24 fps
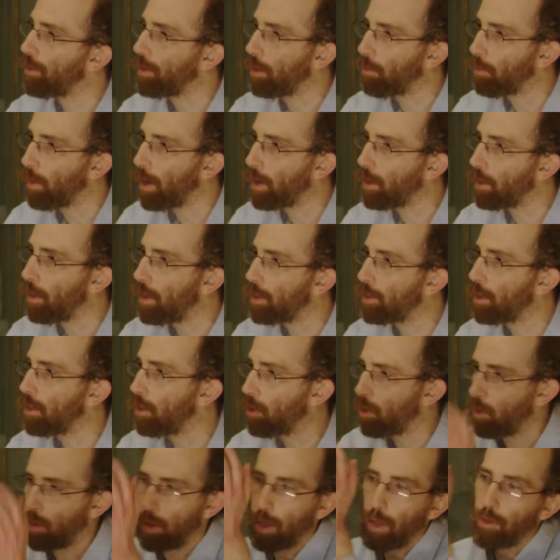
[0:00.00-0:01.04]
It regulates it
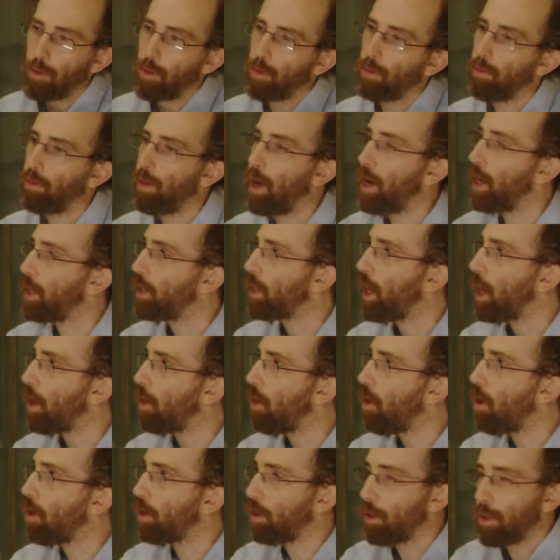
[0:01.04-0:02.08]
to another line of
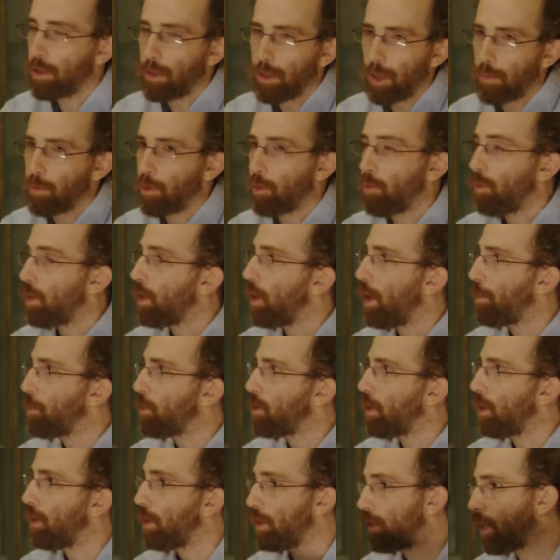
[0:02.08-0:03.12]
dialogue in the subsequent
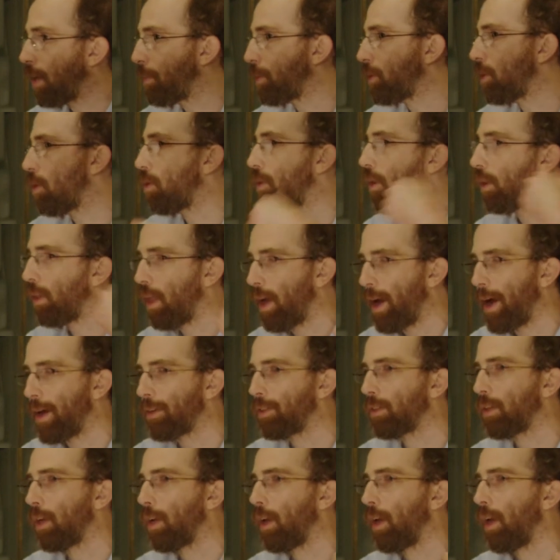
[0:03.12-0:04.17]
episode, in this episode and the last.